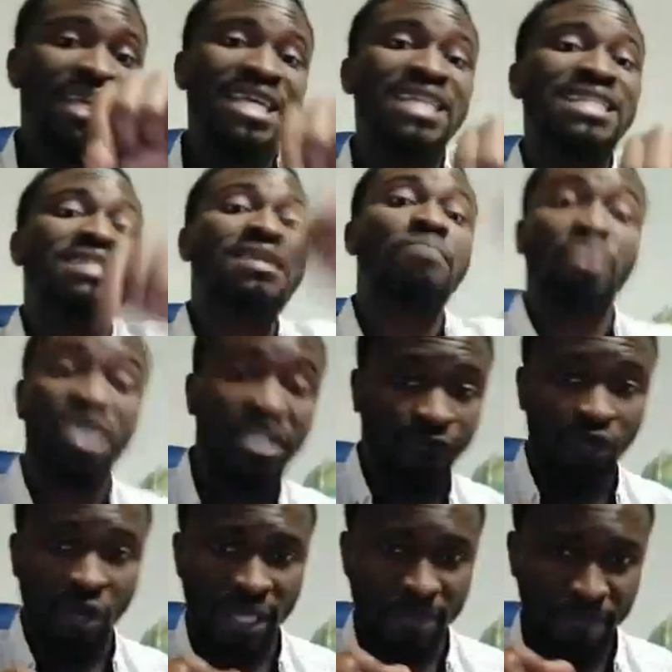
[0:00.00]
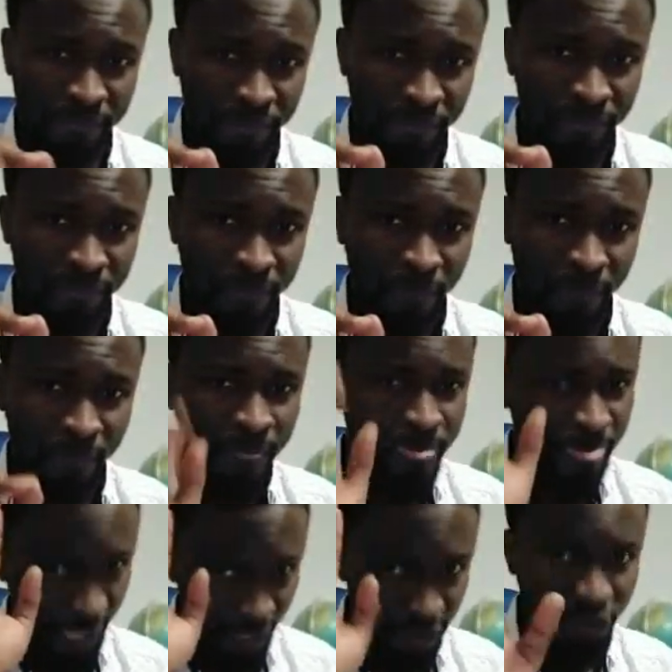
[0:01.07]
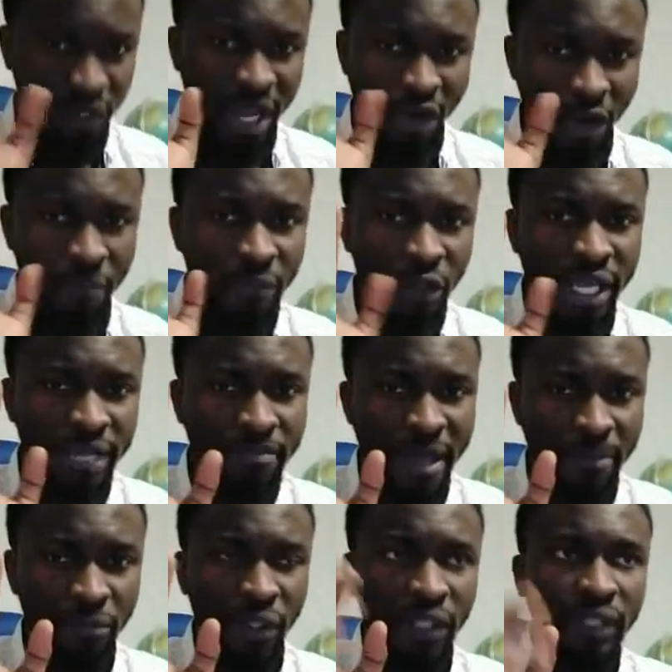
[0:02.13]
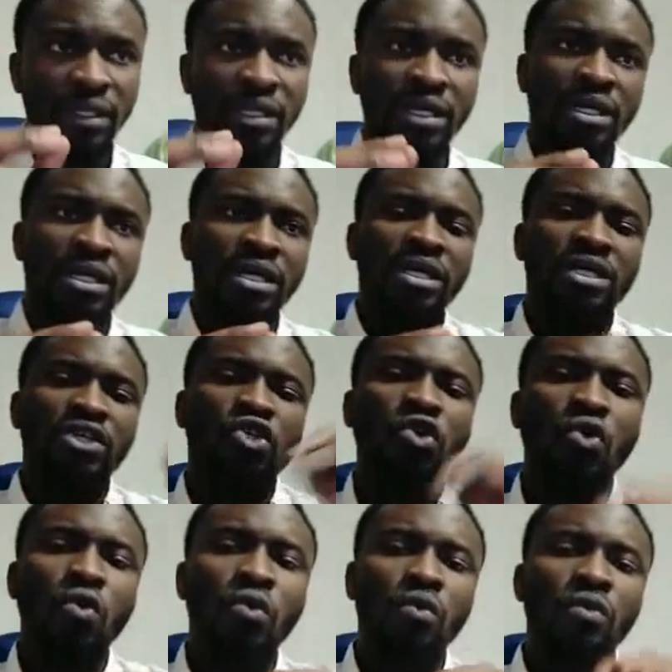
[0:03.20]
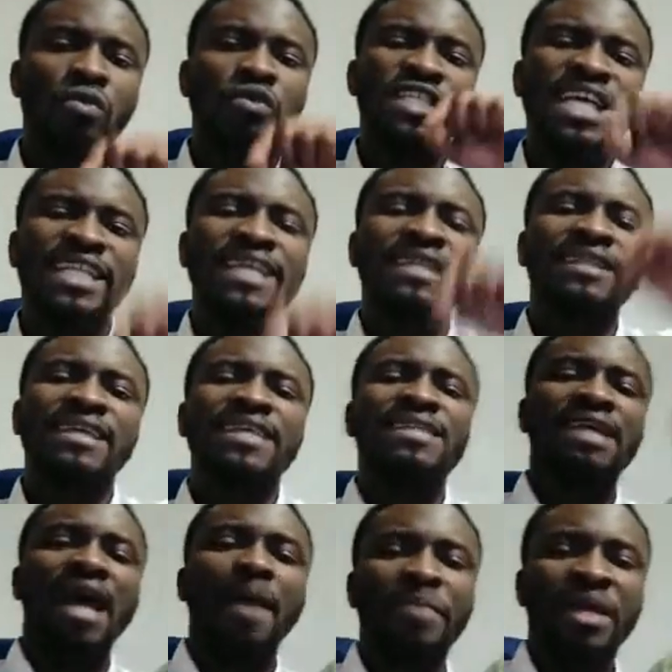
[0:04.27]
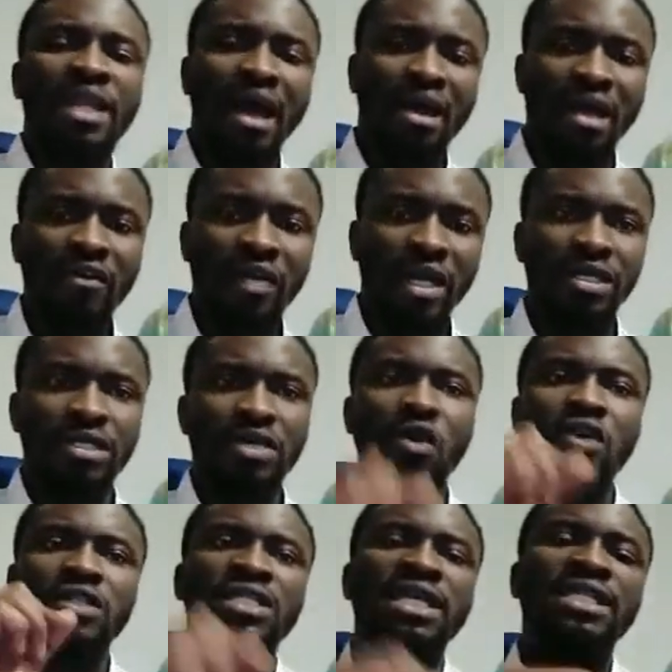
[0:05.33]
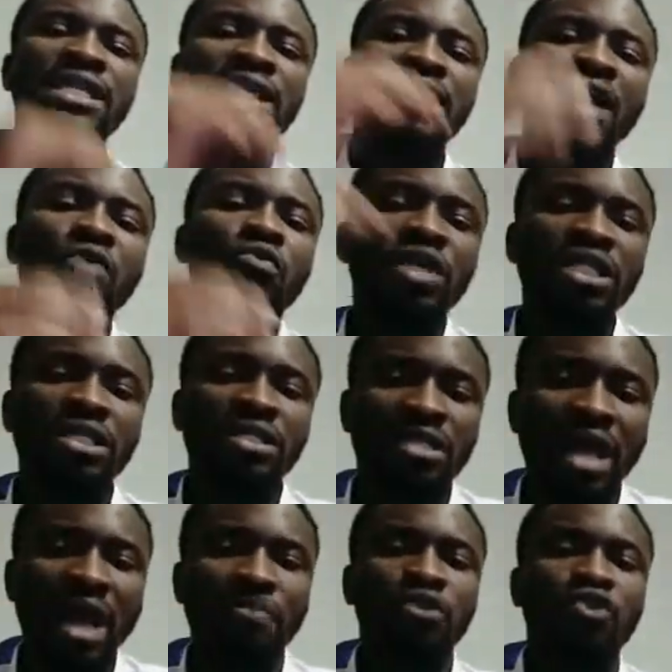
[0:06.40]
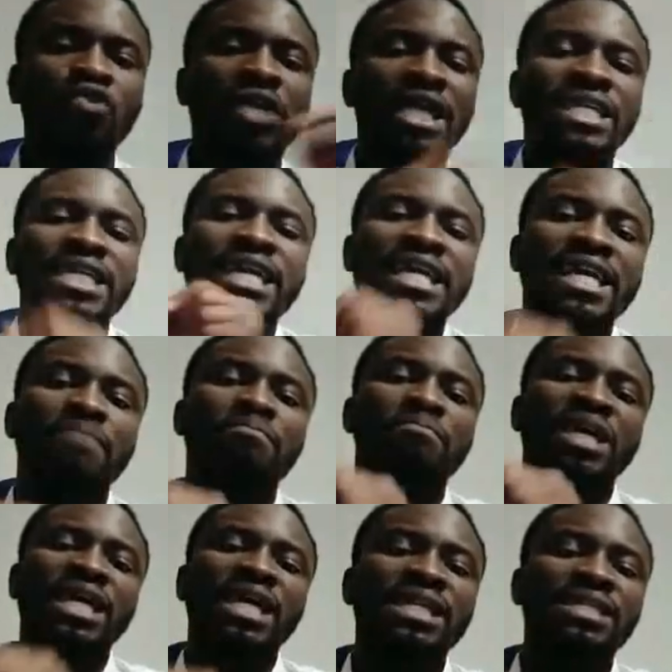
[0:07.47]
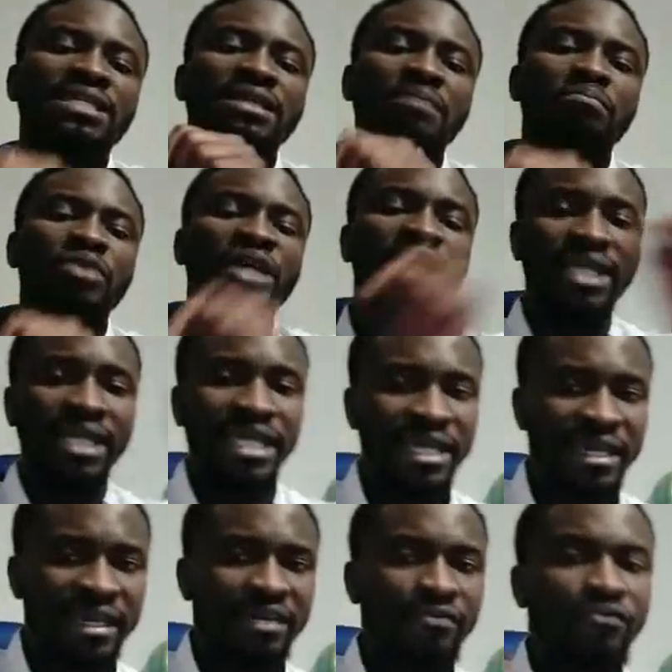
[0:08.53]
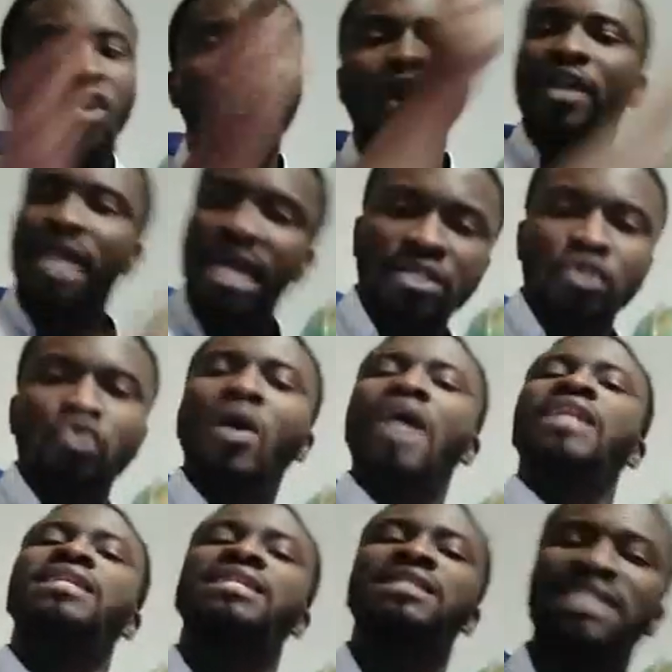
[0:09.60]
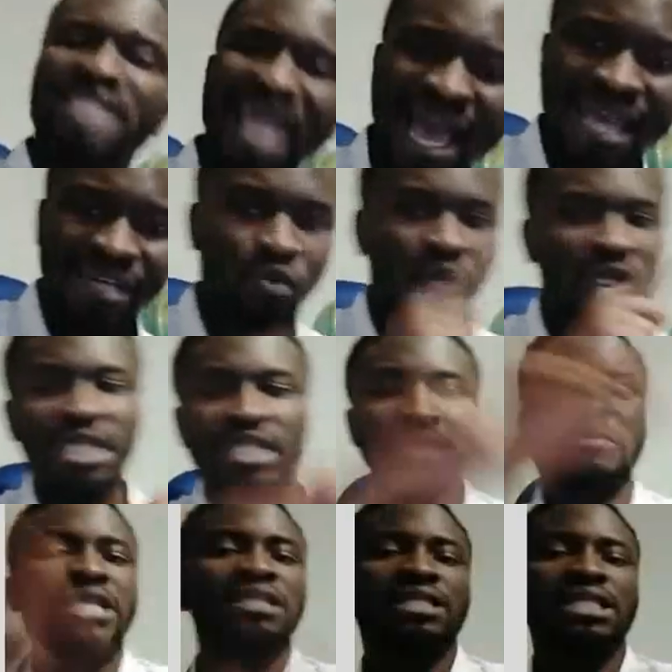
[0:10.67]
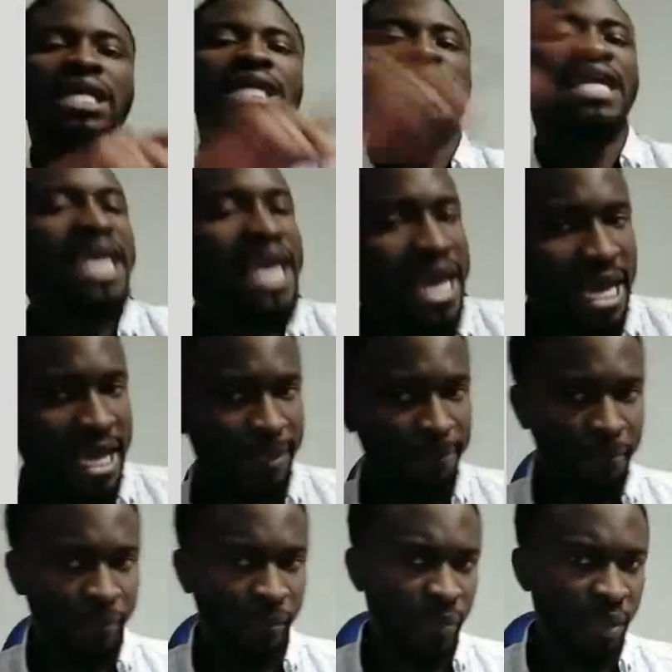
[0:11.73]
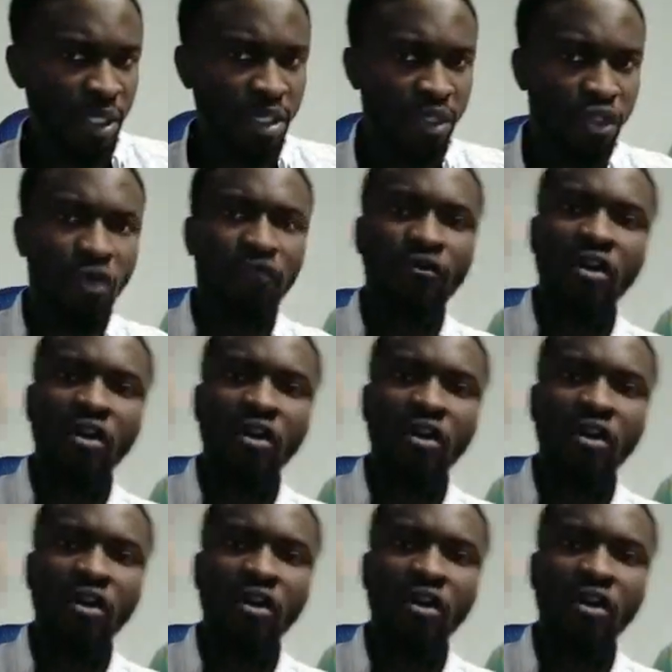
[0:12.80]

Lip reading: interpret for him. I hope you get my point. So certain things happen around us, or certain languages come so that they can be interpreted for others to understand what is being said here. So, for